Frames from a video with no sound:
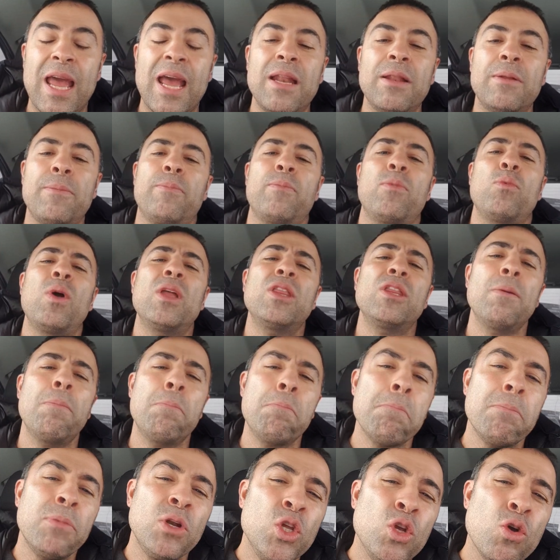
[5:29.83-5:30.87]
And when the
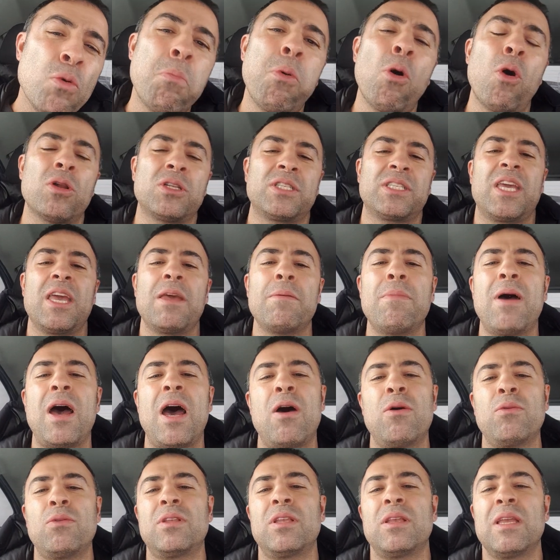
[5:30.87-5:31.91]
new balls came
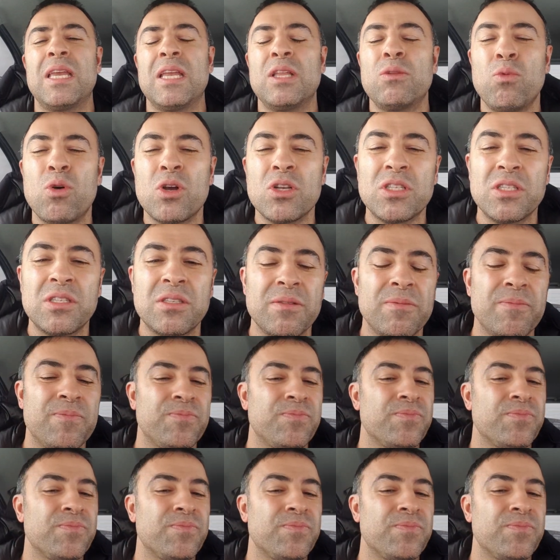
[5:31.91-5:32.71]
out, it was